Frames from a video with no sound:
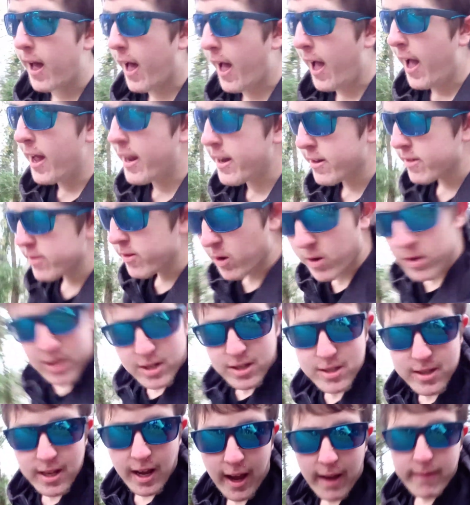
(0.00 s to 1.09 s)
And not
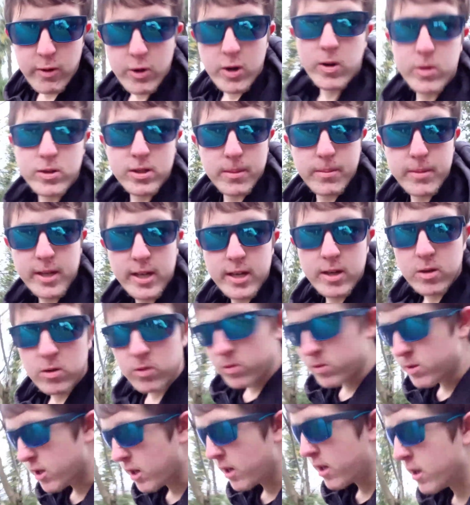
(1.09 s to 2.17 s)
just that, if you know somebody
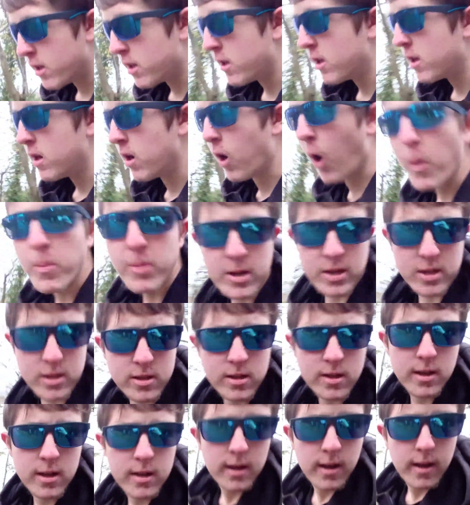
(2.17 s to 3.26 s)
who's
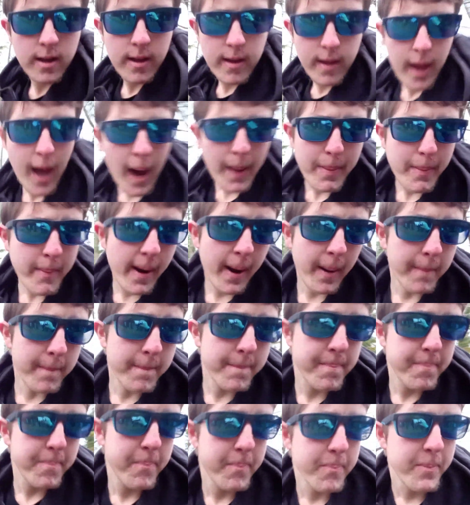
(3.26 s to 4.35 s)
homeless, help them out.
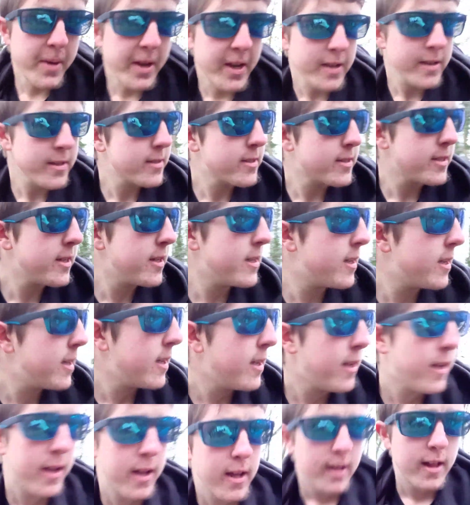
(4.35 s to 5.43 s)
Because
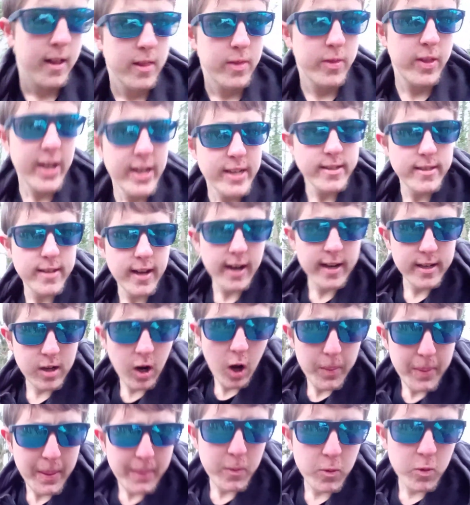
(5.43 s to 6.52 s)
these days, a
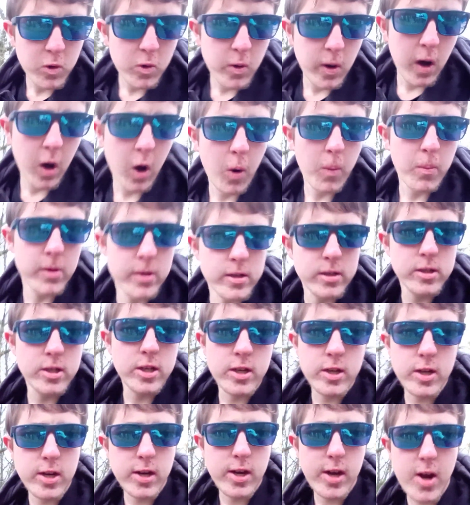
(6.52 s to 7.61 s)
lot of people who are homeless,
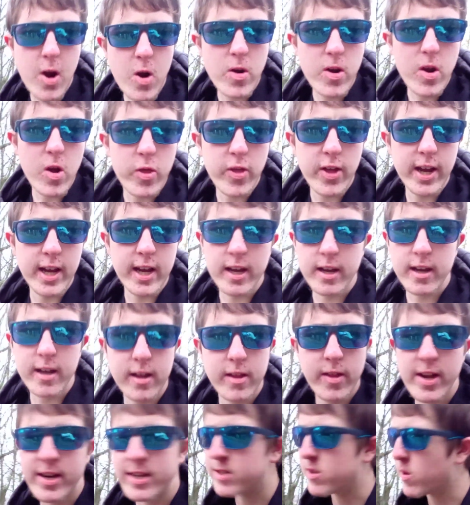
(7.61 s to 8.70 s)
you, you think
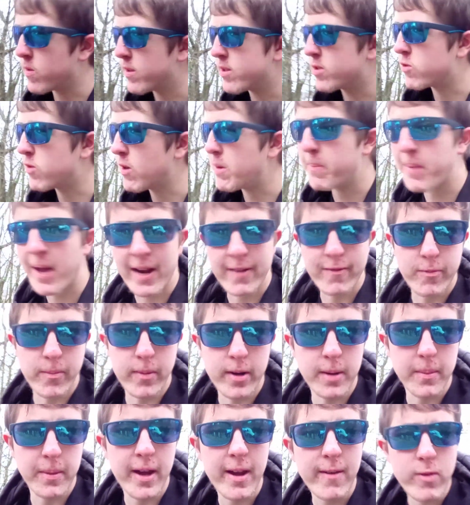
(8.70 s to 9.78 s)
they're just on the street begging for
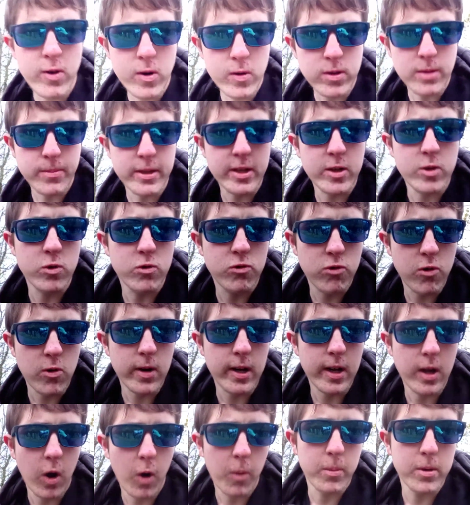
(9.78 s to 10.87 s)
money. But if you know somebody who's
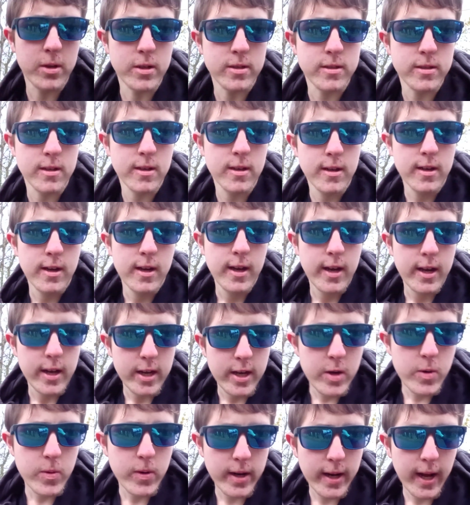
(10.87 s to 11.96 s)
truly homeless,
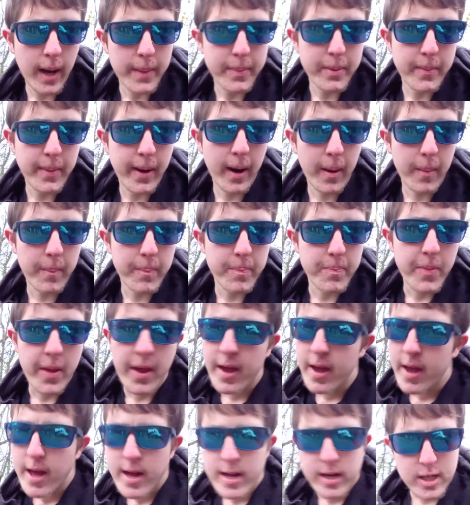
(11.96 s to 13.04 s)
you can help them out.
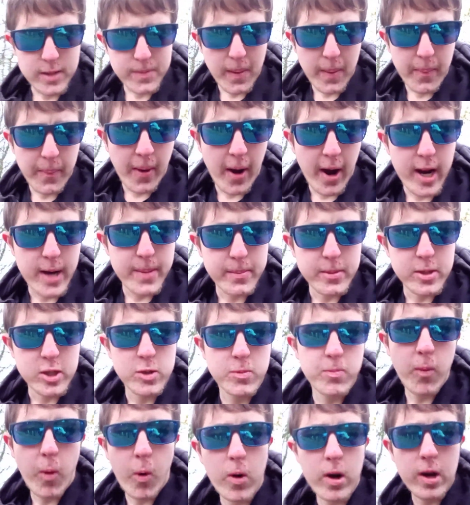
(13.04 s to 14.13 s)
Just by buying them a
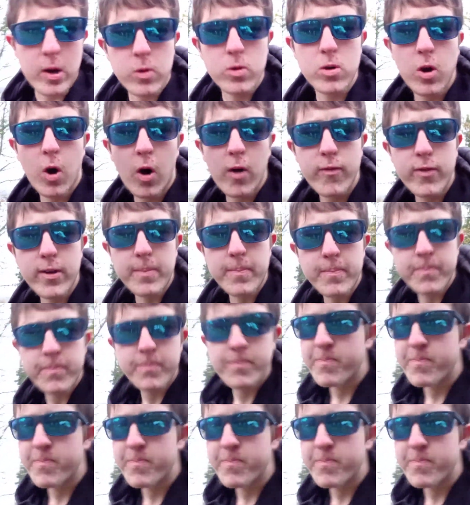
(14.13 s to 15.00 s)
small little coffee